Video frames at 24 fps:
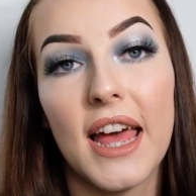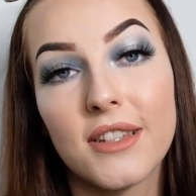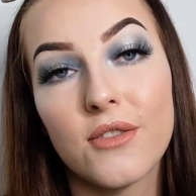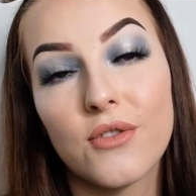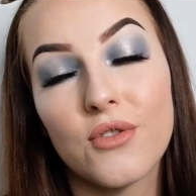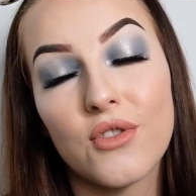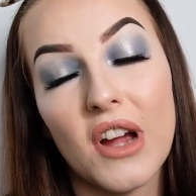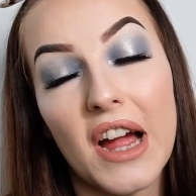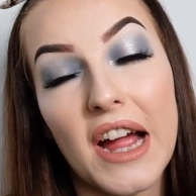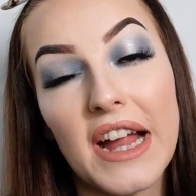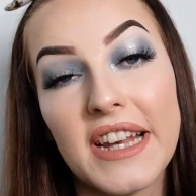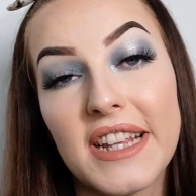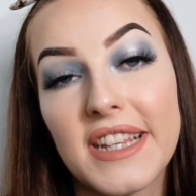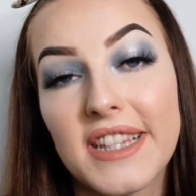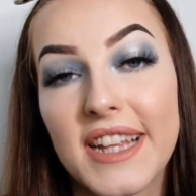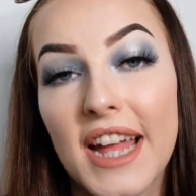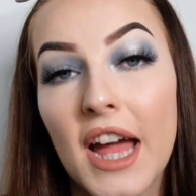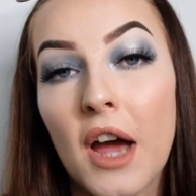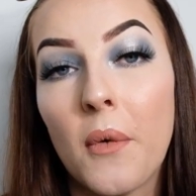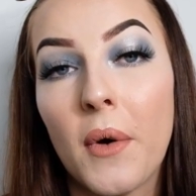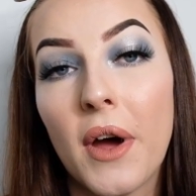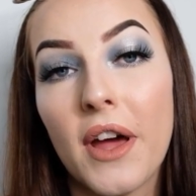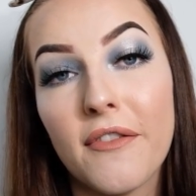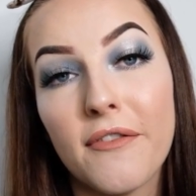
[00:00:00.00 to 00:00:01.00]
trying to stay
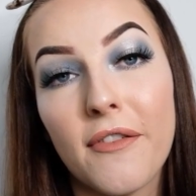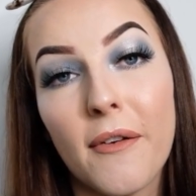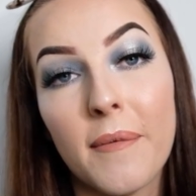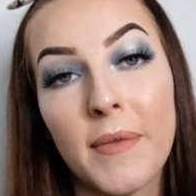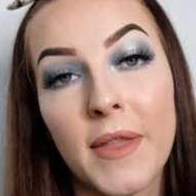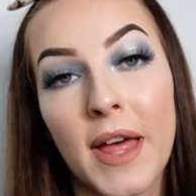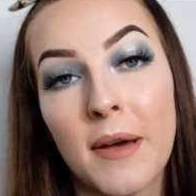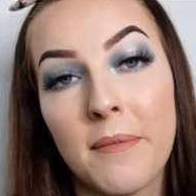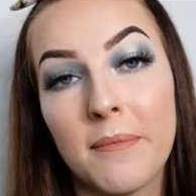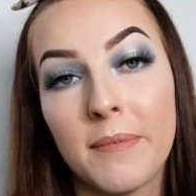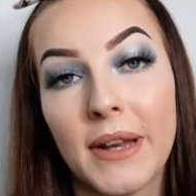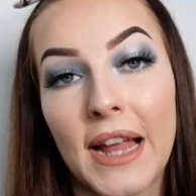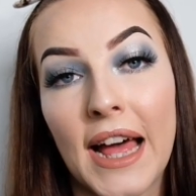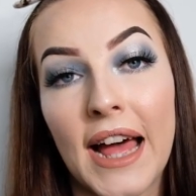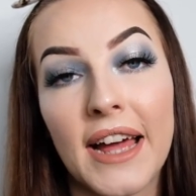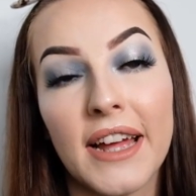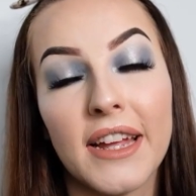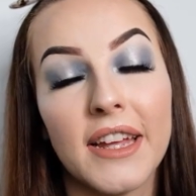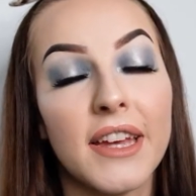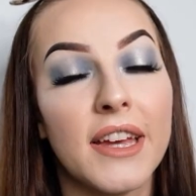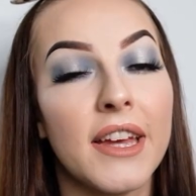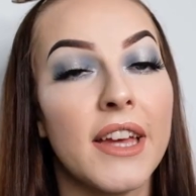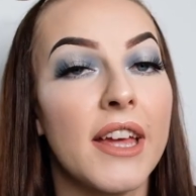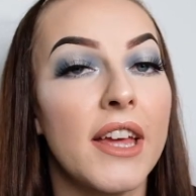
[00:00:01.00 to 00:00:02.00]
away from that
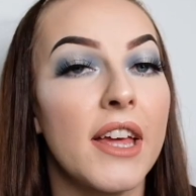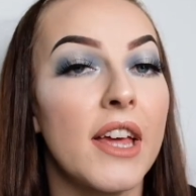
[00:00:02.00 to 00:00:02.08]
black.